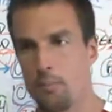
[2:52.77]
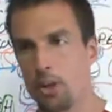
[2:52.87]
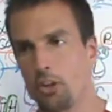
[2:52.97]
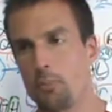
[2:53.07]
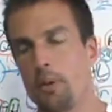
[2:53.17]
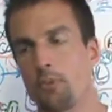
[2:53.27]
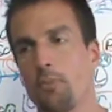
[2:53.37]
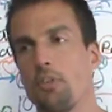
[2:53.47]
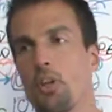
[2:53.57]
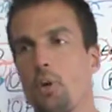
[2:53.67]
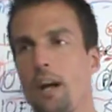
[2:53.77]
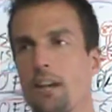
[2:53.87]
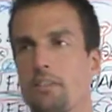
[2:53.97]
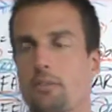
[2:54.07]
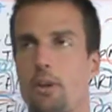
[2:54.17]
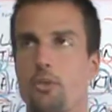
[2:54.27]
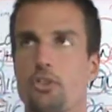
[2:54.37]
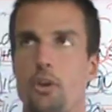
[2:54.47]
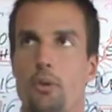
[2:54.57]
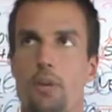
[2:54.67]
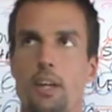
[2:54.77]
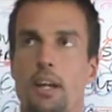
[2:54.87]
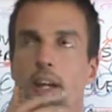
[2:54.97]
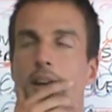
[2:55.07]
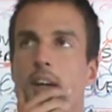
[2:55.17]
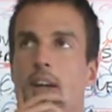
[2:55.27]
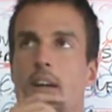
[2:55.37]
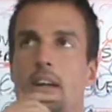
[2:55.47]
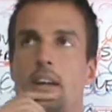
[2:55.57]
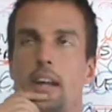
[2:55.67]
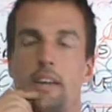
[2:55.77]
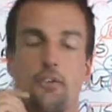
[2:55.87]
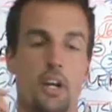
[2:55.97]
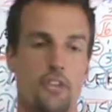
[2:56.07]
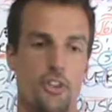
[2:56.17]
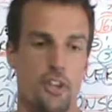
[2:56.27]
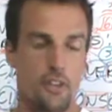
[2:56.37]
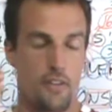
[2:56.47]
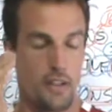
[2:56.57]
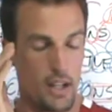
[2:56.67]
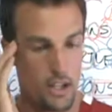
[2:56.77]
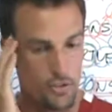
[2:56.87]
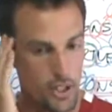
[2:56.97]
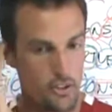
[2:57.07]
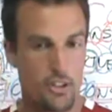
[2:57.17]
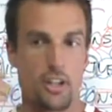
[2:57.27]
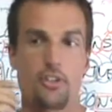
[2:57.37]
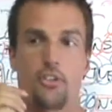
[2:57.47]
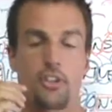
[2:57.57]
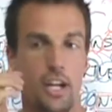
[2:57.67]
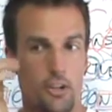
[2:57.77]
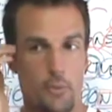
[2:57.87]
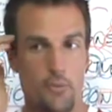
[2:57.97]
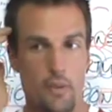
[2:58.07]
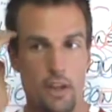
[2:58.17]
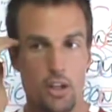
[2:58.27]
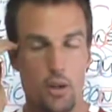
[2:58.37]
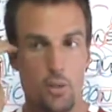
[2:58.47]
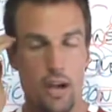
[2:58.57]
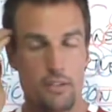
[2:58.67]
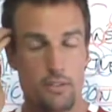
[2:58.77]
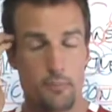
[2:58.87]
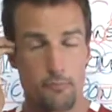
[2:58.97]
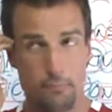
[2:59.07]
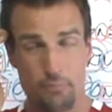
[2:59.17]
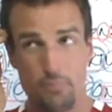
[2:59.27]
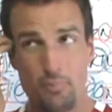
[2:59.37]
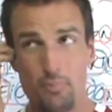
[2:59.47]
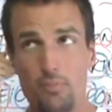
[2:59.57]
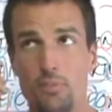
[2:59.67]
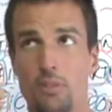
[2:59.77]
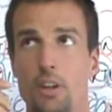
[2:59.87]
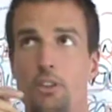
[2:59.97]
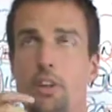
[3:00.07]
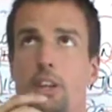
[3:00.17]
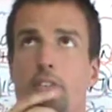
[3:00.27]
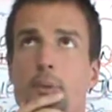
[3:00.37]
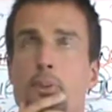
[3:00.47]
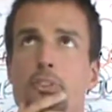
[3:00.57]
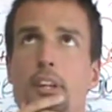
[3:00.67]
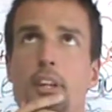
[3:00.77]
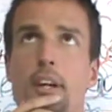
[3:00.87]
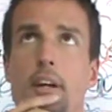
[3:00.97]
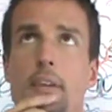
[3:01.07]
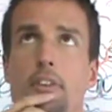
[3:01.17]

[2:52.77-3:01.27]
Marx Brothers movie Go West, Roadshow, thinking in the train set, the uh, train station sketch before they go west. He says, "Let me see now.